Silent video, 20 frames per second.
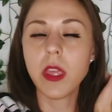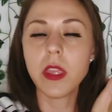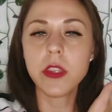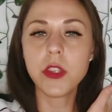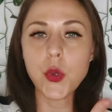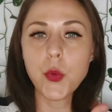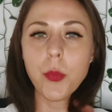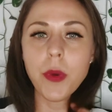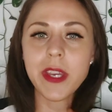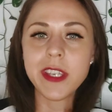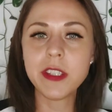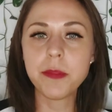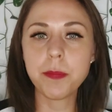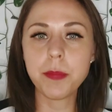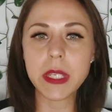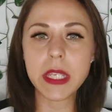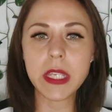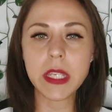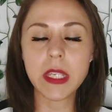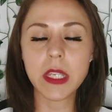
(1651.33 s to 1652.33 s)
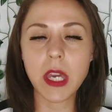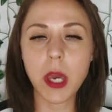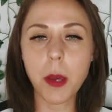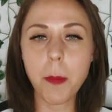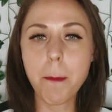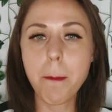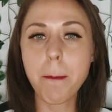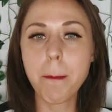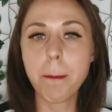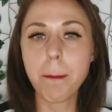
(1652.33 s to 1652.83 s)
You might be
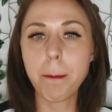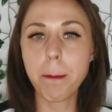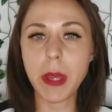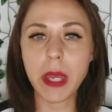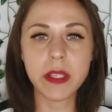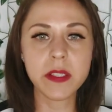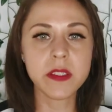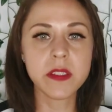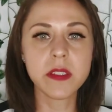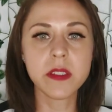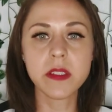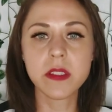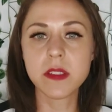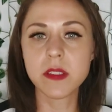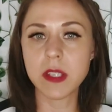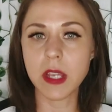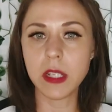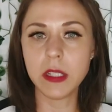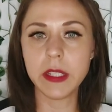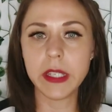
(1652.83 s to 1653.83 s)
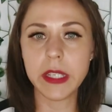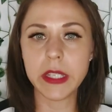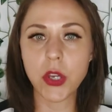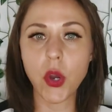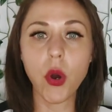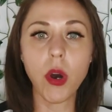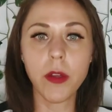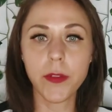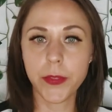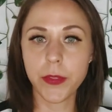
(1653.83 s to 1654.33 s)
a best-selling
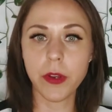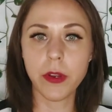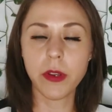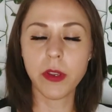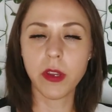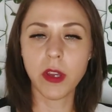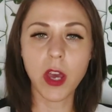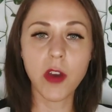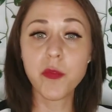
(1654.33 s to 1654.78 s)
author